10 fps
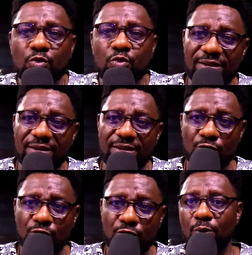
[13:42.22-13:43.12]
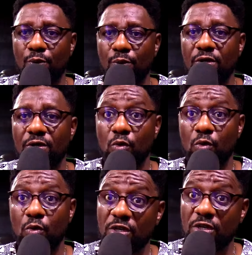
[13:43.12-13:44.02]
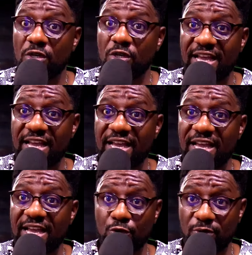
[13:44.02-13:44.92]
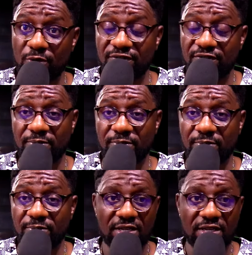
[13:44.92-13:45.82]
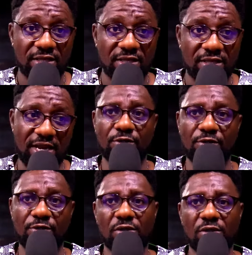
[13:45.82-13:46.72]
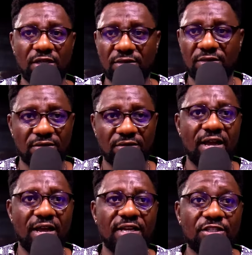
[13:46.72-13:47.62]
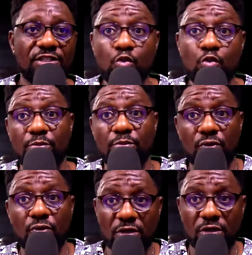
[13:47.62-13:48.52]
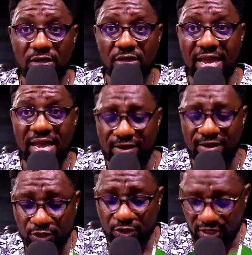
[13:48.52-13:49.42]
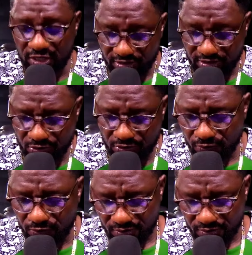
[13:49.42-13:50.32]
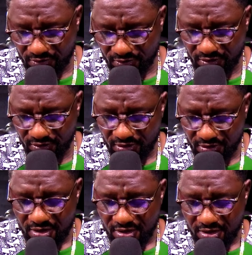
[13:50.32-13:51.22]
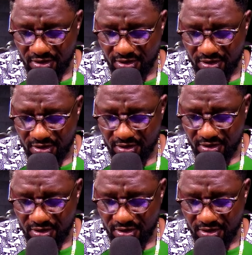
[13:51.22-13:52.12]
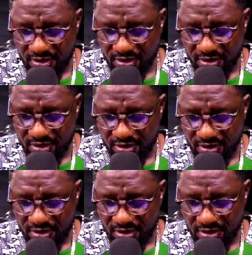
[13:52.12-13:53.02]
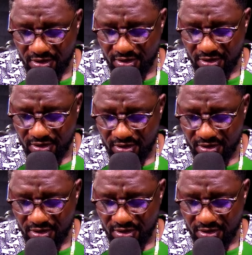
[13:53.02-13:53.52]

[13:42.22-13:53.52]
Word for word: the reason I came to YouTube in the first place, then absolutely it's doable, and I've been doing it. So, but just that depends on the speed you want it done.